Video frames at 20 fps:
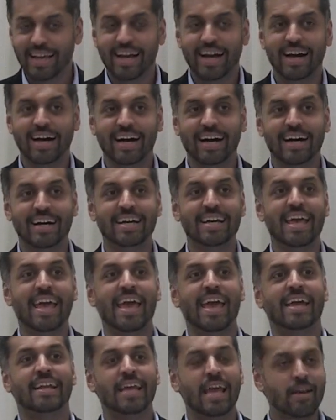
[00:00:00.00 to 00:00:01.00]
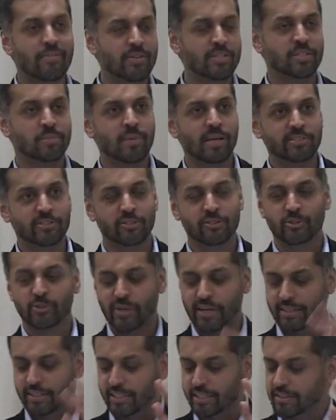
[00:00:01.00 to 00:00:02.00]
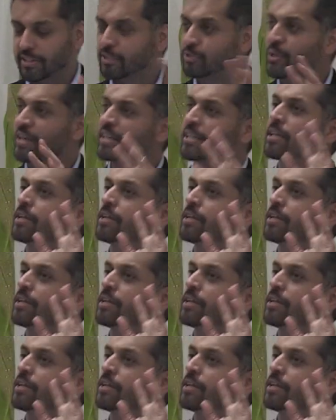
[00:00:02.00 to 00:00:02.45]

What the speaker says: And every semester, they try to